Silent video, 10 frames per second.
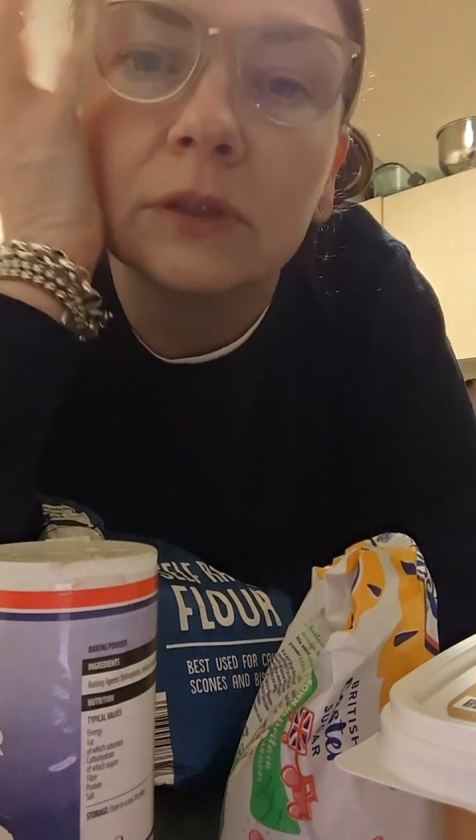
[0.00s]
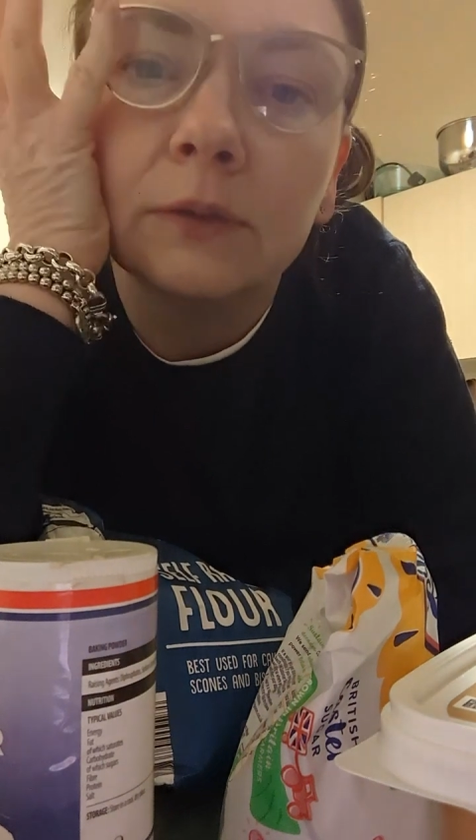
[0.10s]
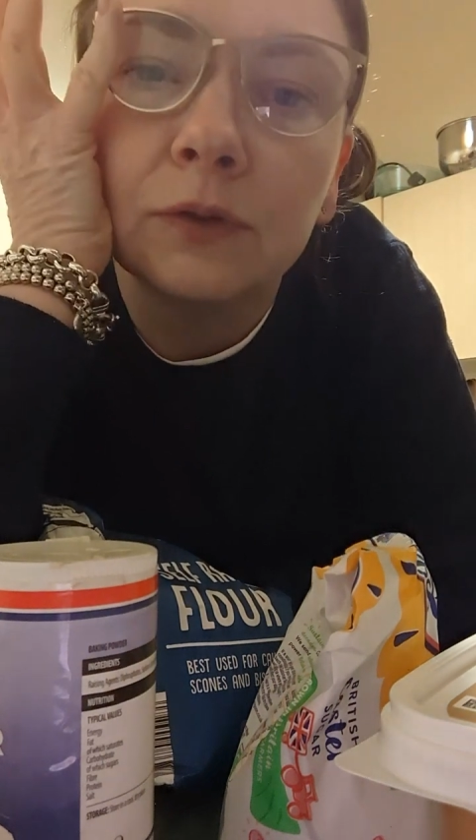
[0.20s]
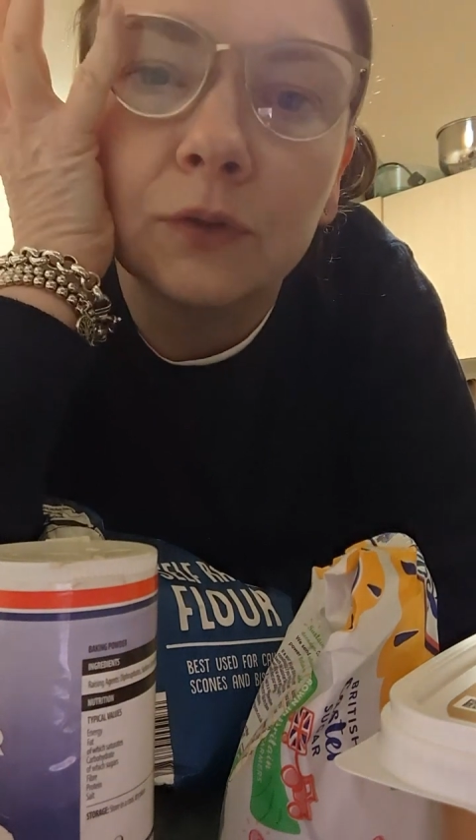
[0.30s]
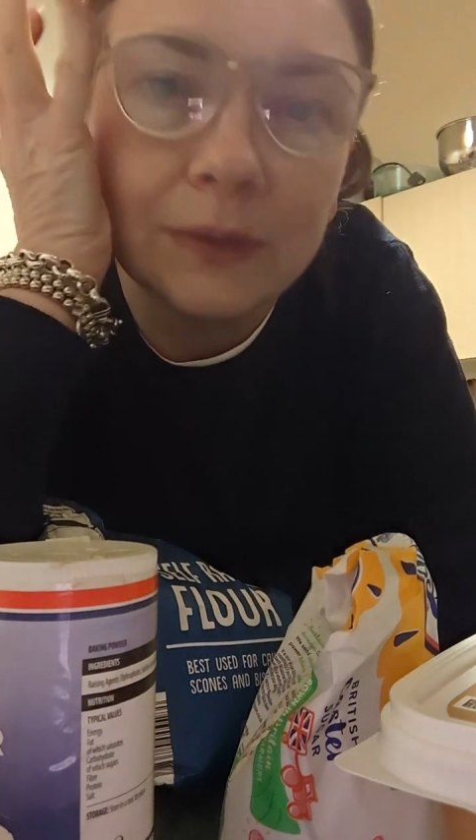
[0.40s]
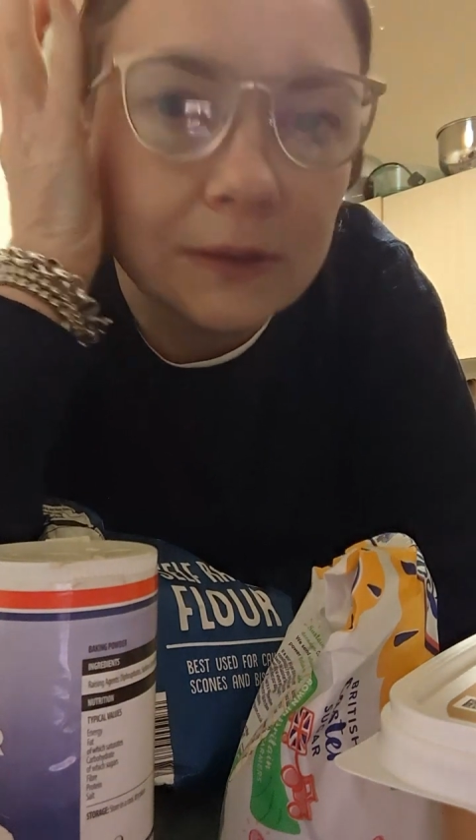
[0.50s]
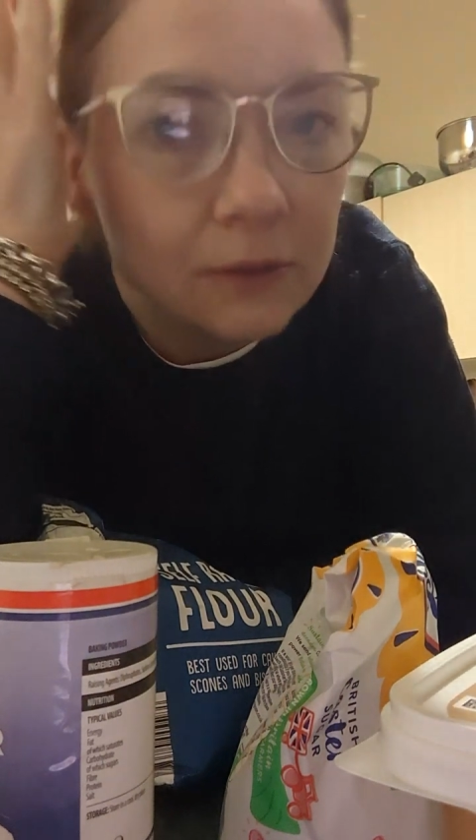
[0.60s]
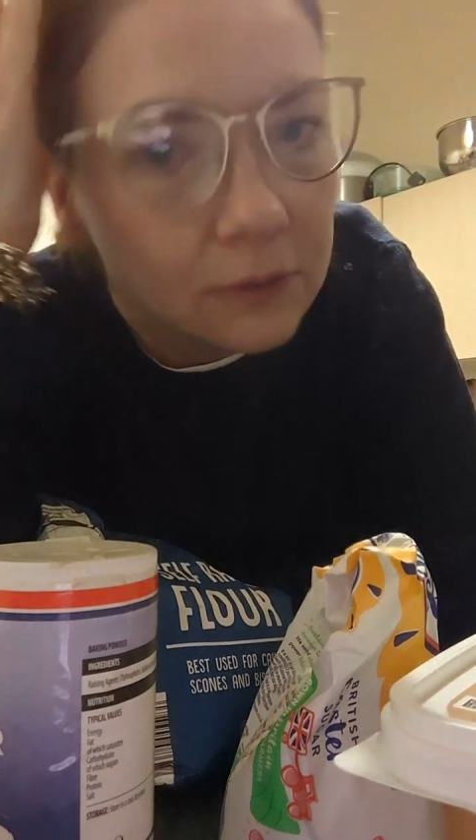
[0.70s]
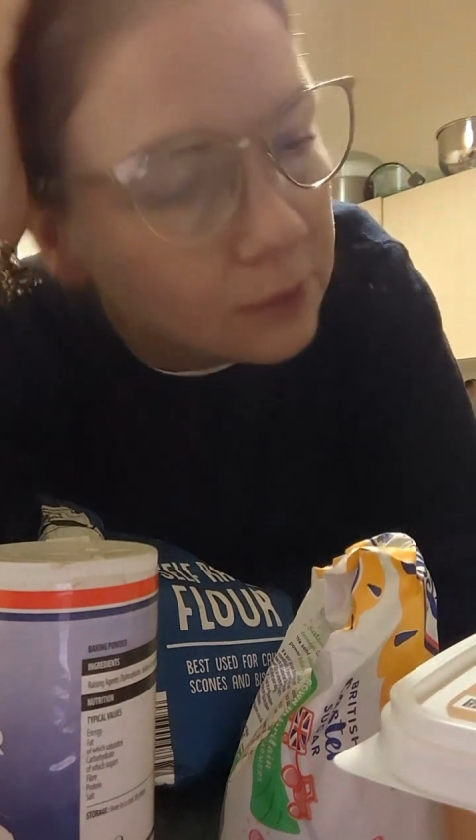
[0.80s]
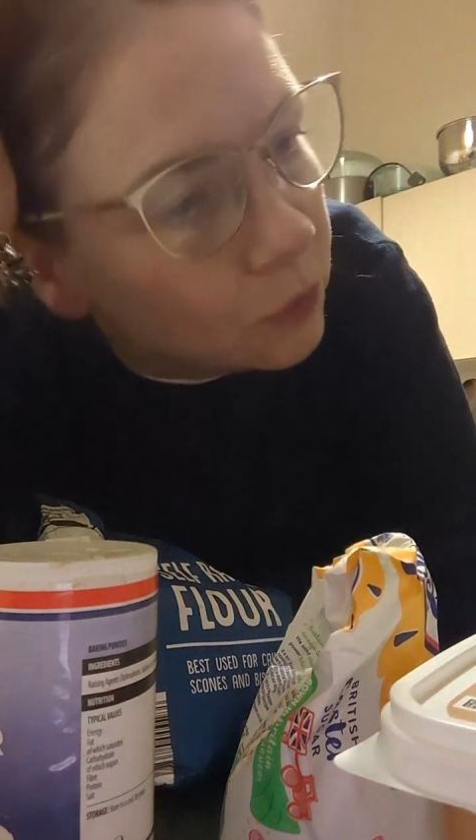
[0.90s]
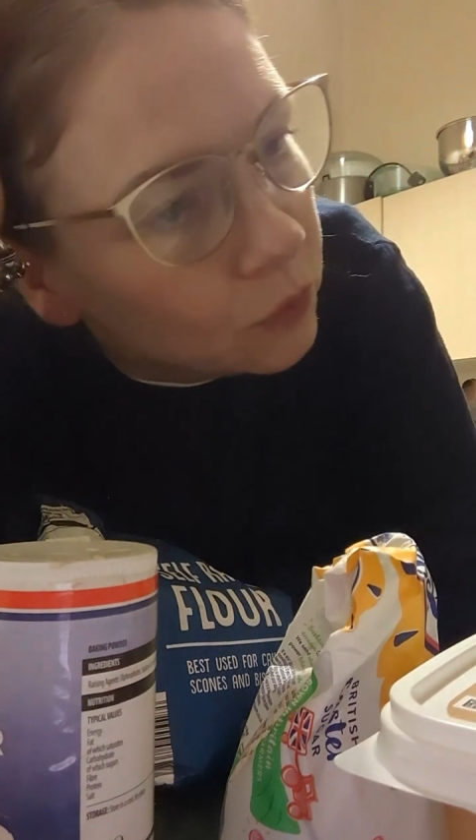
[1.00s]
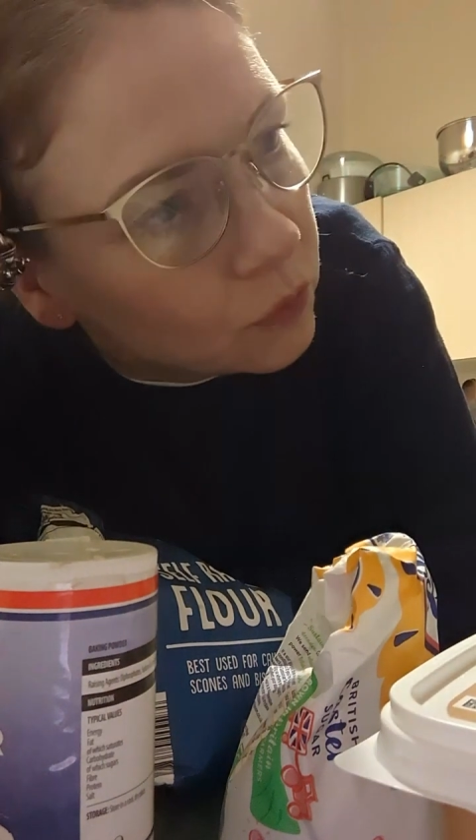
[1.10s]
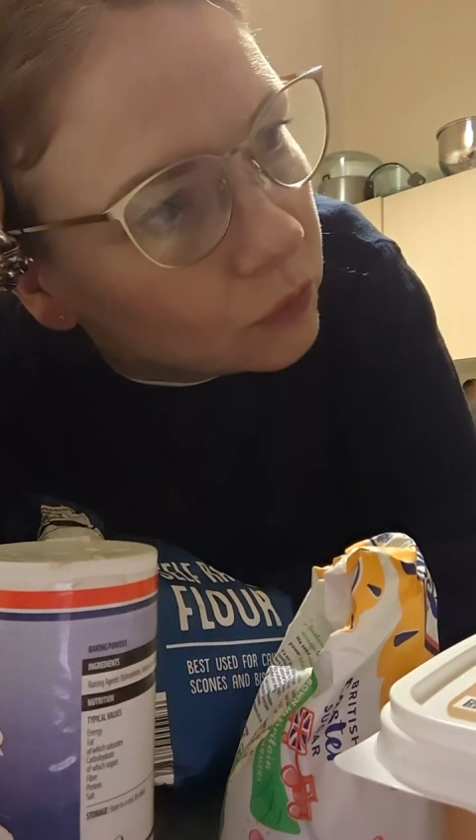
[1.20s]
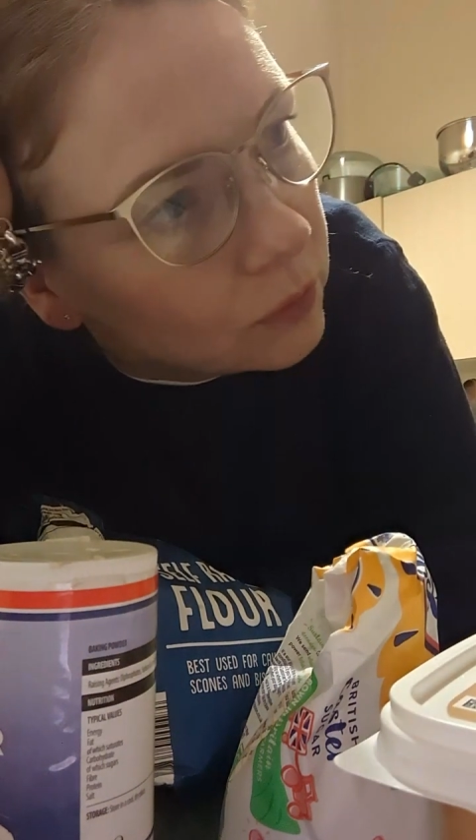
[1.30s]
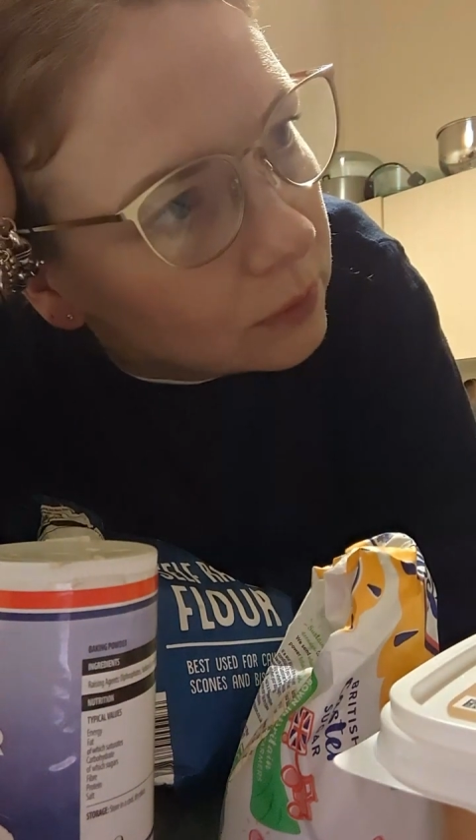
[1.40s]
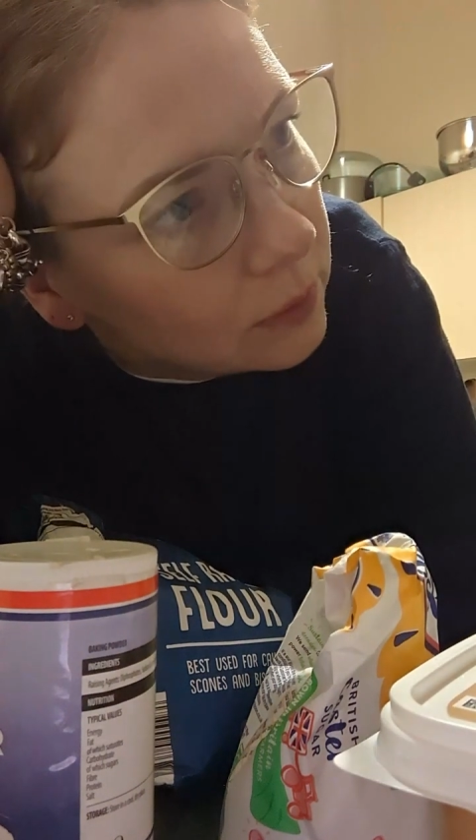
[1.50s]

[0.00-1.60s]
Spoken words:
I was going to wait until tomorrow,